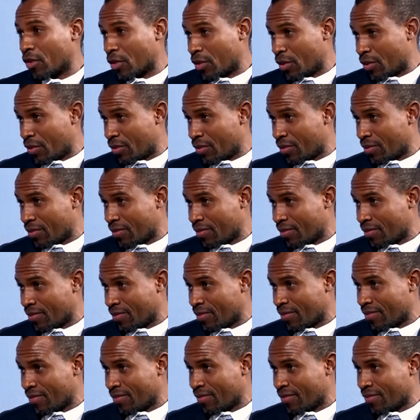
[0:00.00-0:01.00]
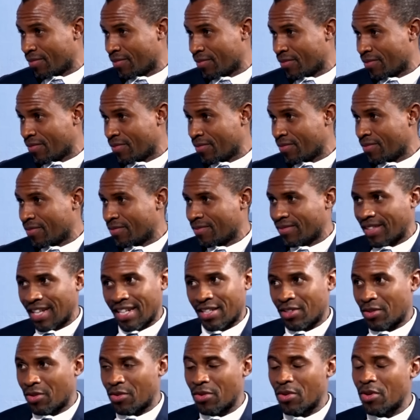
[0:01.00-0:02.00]
you. I
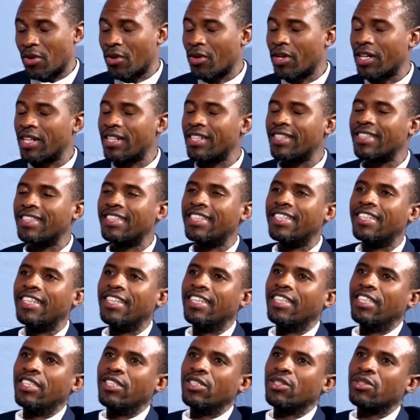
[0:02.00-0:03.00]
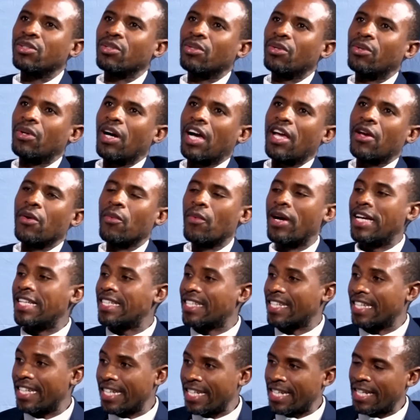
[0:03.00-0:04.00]
don't know her. So I
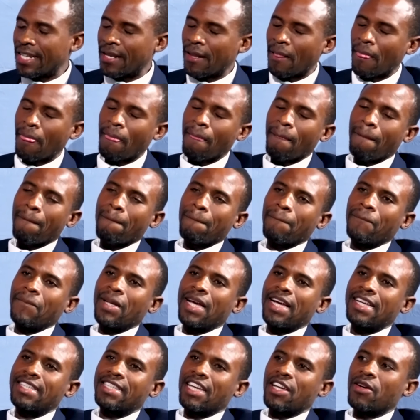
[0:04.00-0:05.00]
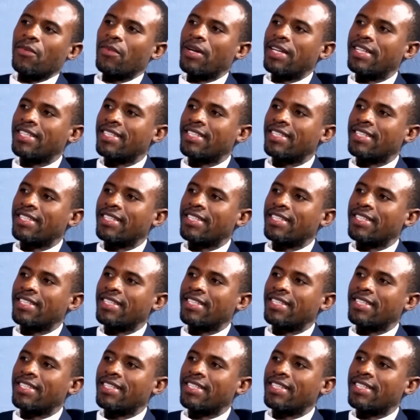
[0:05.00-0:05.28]
went in. As I went